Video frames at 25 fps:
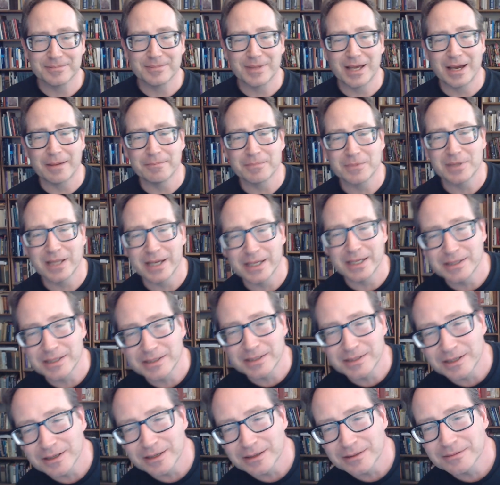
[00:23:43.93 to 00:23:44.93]
I'm glad
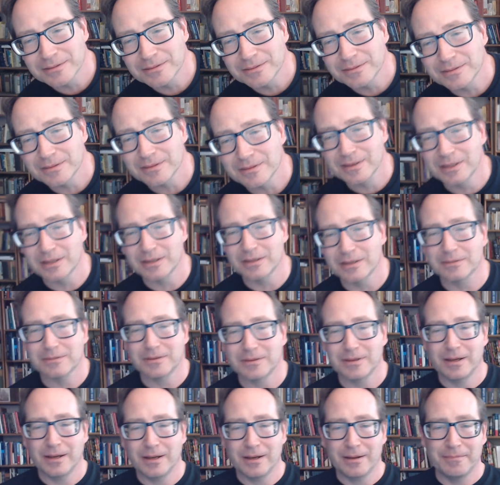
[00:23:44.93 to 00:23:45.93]
that they're
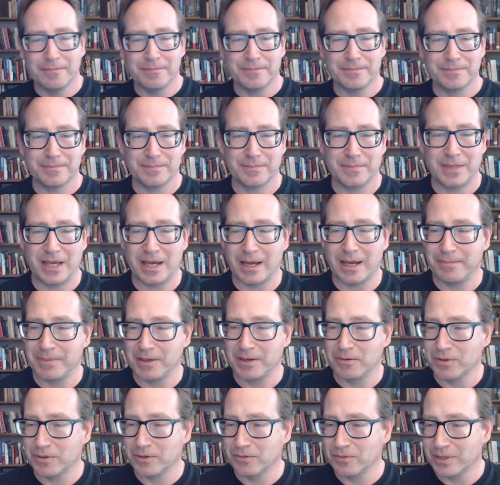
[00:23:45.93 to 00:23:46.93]

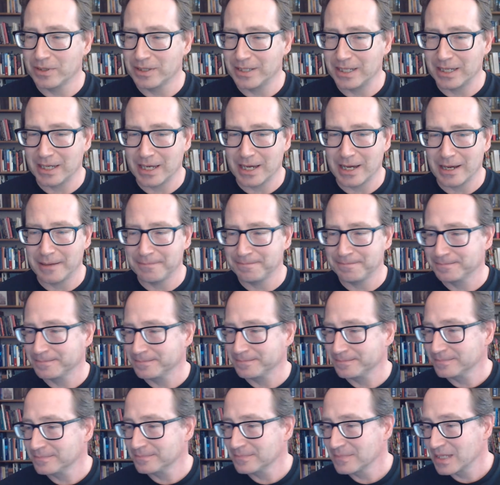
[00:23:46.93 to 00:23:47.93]
happy with what they got.
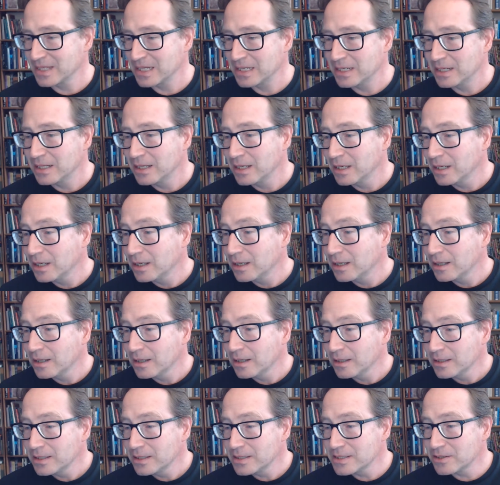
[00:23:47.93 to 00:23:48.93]

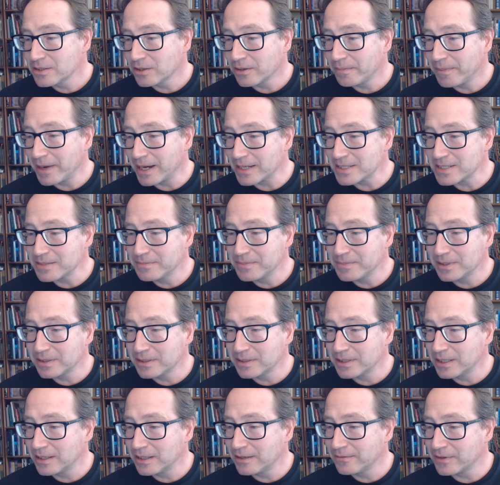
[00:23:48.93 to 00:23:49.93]
Is there a
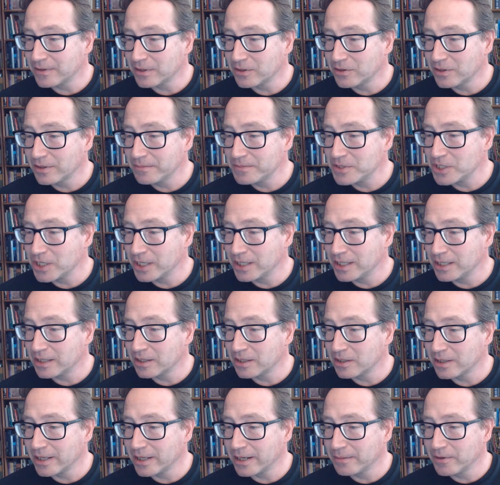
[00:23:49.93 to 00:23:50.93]
possibility of EncrypGen in
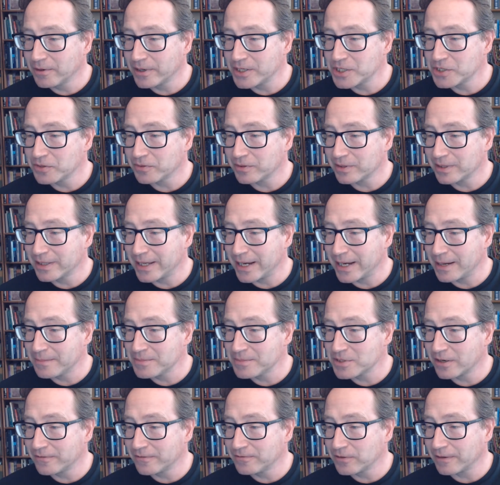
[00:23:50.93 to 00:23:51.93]
collaboration with
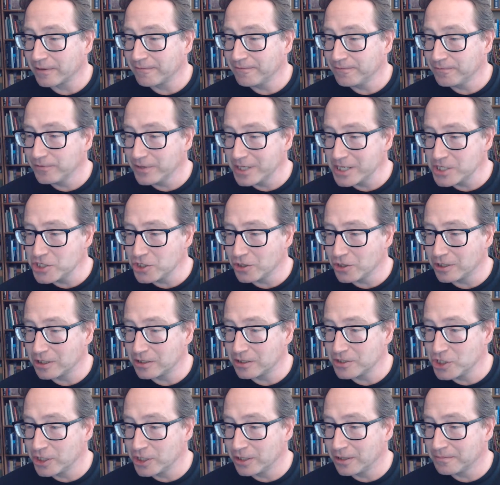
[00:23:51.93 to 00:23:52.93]
labs offering free
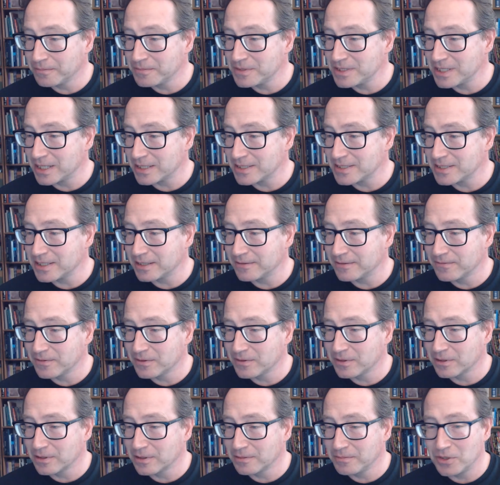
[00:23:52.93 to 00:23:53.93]
genome testing for
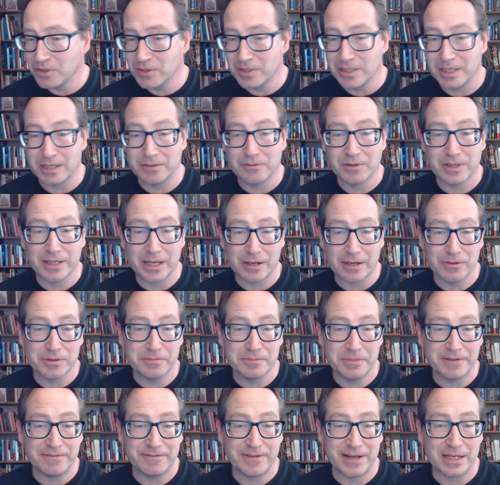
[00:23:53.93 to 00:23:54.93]
their community? Well, that would
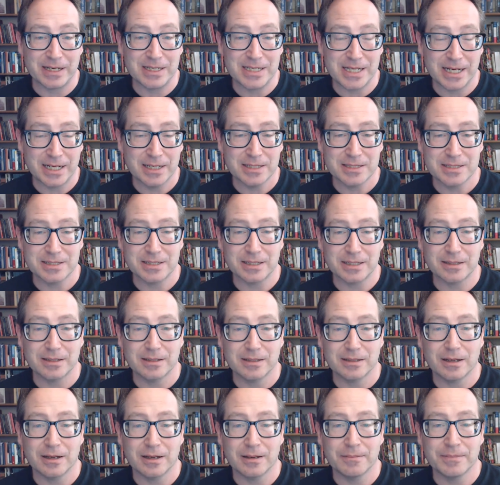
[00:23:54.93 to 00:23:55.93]
be fantastic,
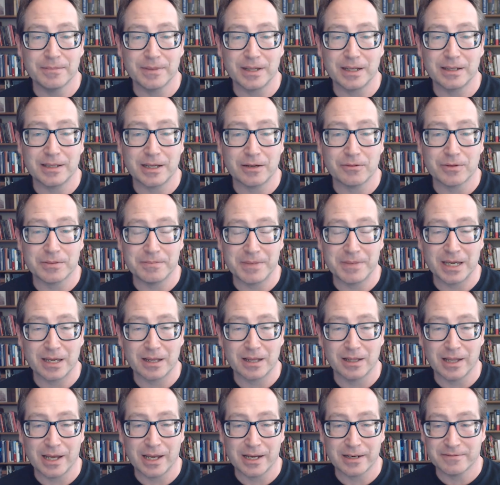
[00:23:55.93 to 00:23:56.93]
and that would make
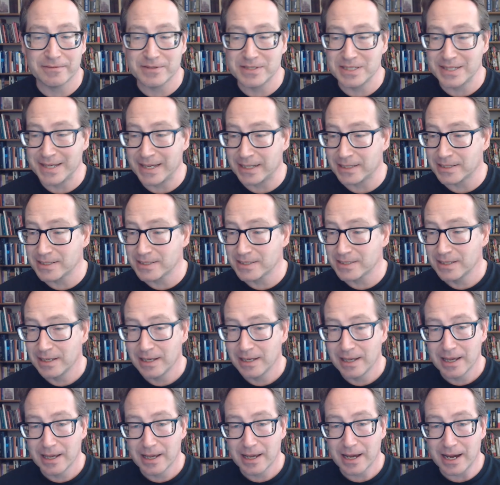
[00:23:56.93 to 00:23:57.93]
a lot of sense.
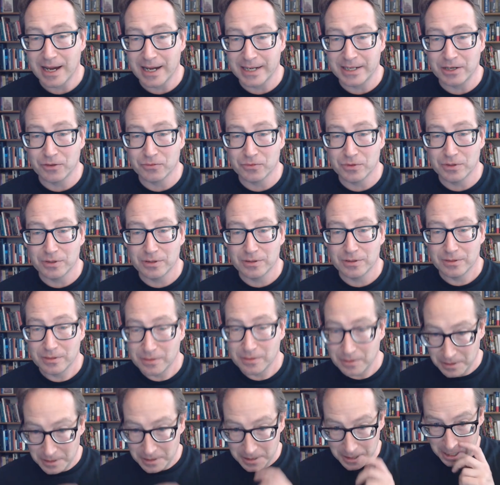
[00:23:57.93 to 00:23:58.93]
I don't
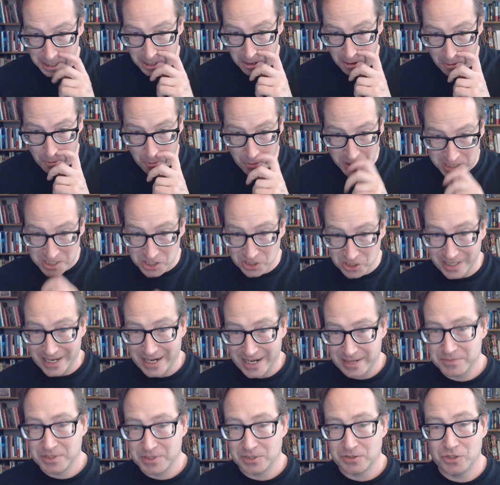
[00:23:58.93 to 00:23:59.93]
know which
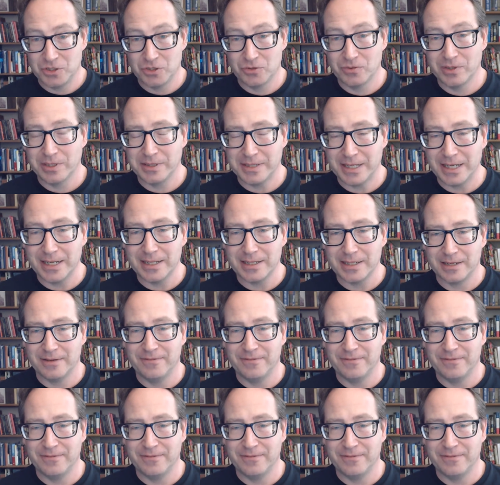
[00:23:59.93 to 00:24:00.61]
labs are doing that.